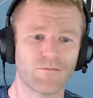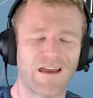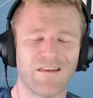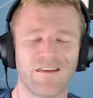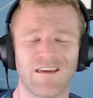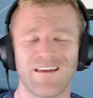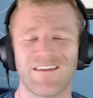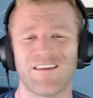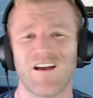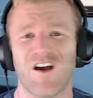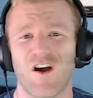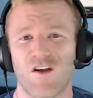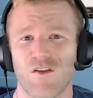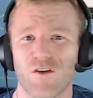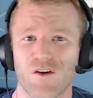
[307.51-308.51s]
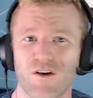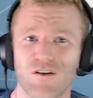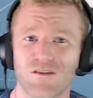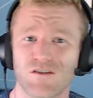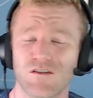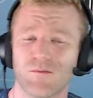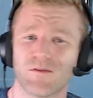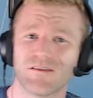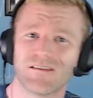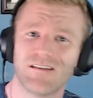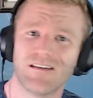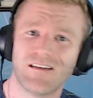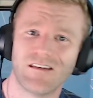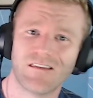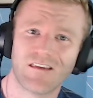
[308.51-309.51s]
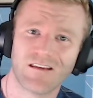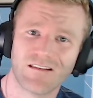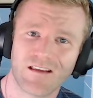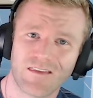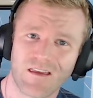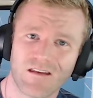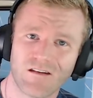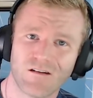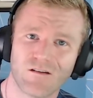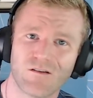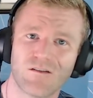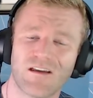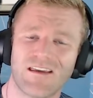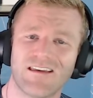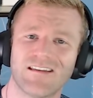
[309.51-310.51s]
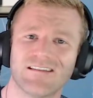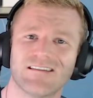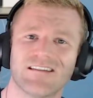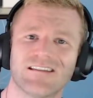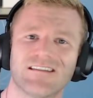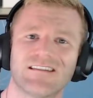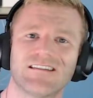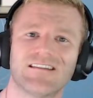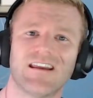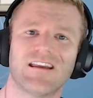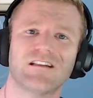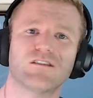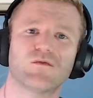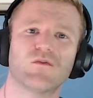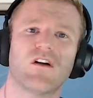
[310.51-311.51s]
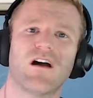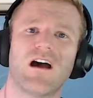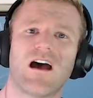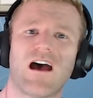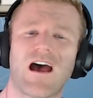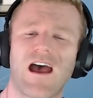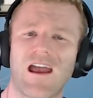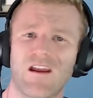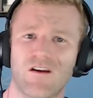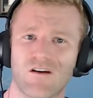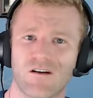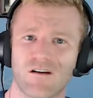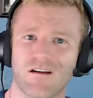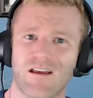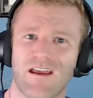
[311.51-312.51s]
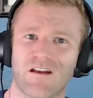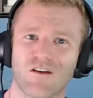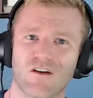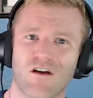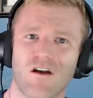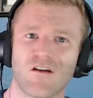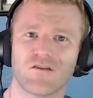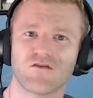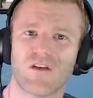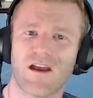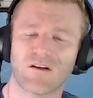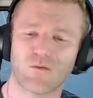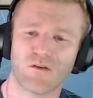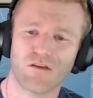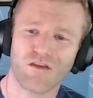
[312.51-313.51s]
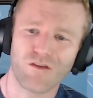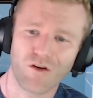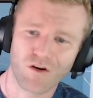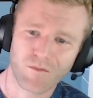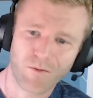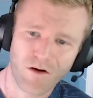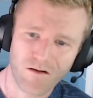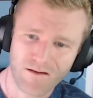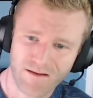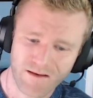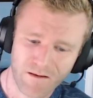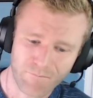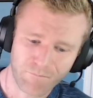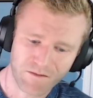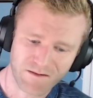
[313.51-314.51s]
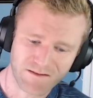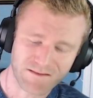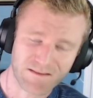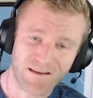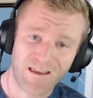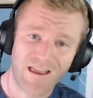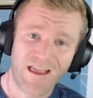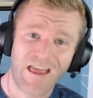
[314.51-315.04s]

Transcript: I think the other super sneaky thing that they do is the states will hire and contract with third-party companies.